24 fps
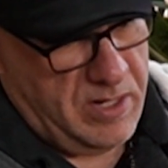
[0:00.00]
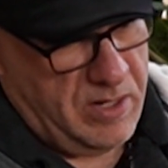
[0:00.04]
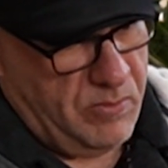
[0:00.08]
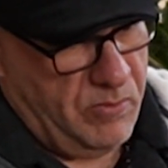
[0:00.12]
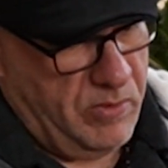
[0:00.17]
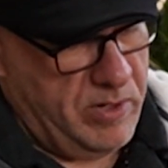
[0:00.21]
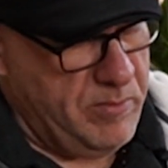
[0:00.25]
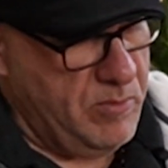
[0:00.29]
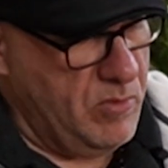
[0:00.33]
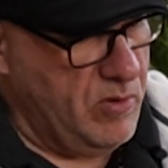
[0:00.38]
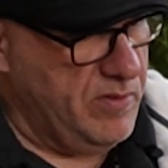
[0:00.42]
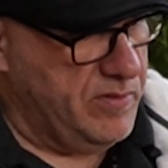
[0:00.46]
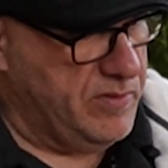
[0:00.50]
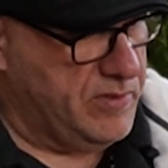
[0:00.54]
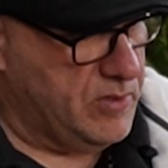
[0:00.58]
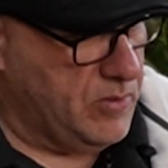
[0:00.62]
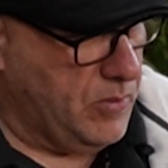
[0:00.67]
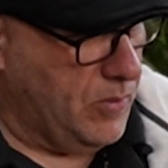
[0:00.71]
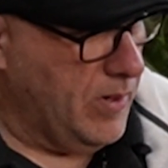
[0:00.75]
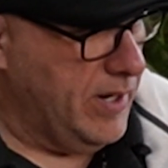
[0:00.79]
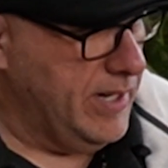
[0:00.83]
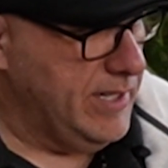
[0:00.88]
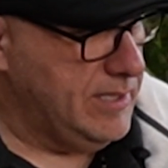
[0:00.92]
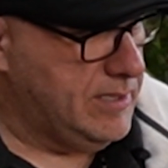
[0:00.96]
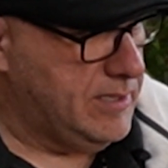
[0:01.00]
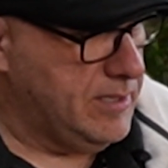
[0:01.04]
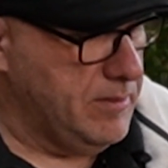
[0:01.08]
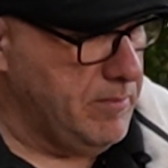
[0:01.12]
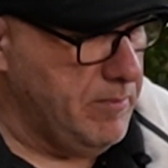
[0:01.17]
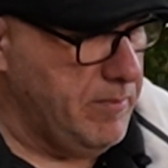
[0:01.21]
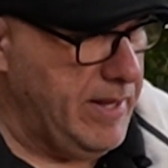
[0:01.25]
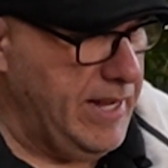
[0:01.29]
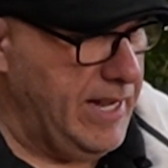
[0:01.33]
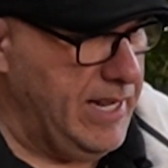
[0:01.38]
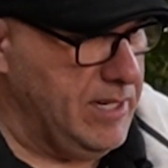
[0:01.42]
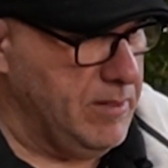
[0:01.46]
We moved twice
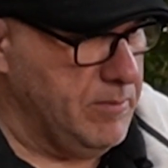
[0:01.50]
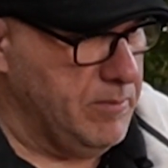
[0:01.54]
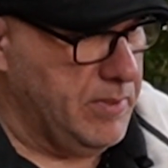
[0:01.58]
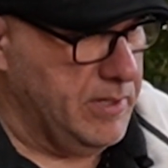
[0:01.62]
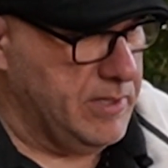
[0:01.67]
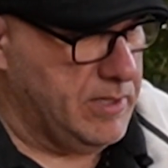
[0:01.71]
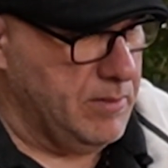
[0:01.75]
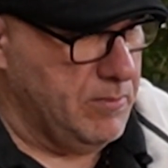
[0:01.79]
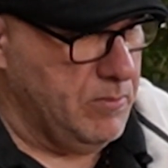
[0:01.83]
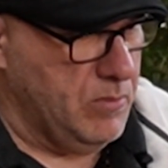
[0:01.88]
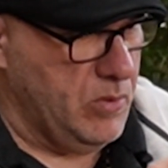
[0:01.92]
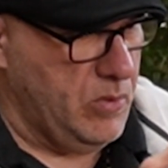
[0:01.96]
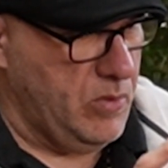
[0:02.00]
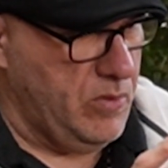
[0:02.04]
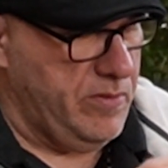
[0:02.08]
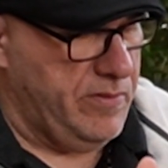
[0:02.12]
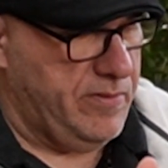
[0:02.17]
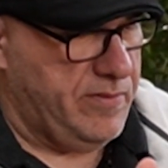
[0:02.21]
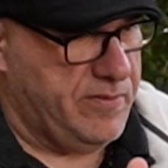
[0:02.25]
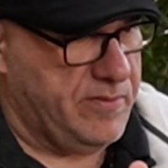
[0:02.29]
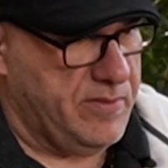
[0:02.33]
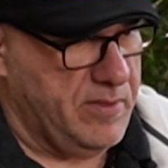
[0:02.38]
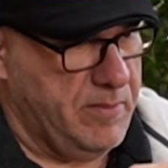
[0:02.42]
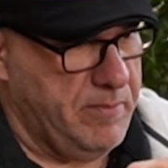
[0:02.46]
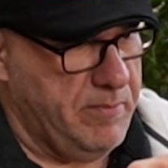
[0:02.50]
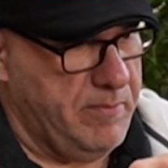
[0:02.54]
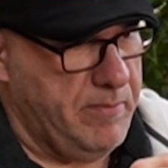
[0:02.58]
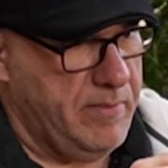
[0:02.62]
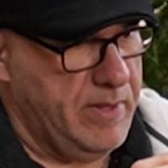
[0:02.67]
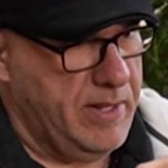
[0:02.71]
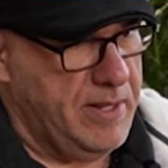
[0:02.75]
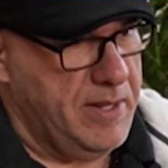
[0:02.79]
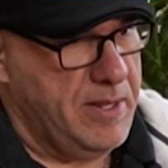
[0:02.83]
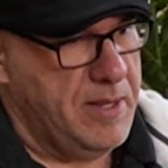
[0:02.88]
in Maine, but the move from